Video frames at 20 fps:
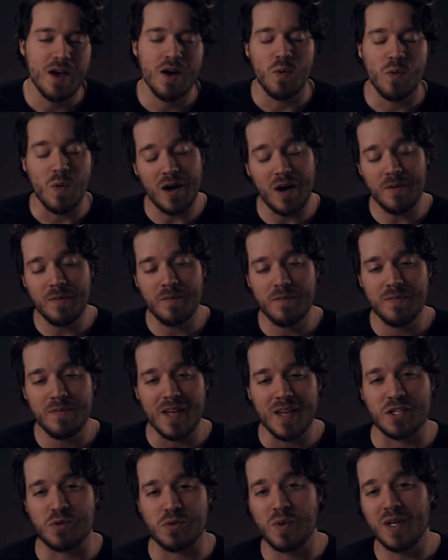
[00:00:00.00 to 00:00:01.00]
Well,
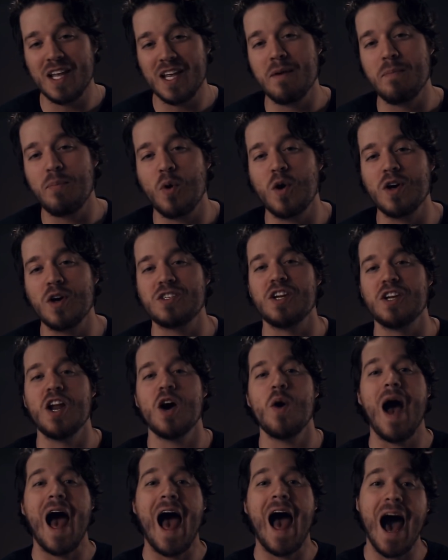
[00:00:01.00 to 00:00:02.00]
it's really important to
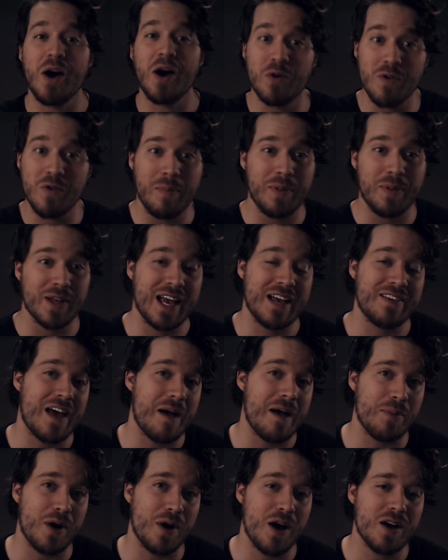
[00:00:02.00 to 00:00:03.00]
know how to replicate
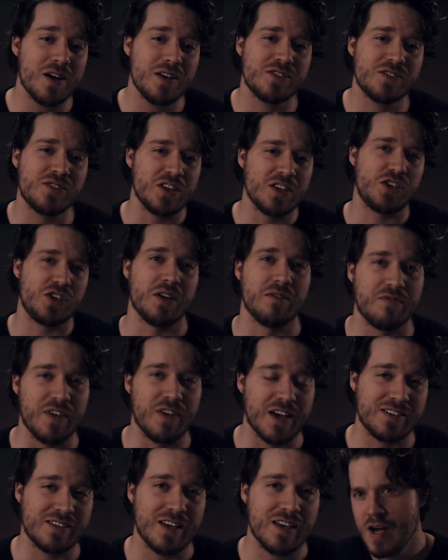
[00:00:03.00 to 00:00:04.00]
that bug so that you can fix it.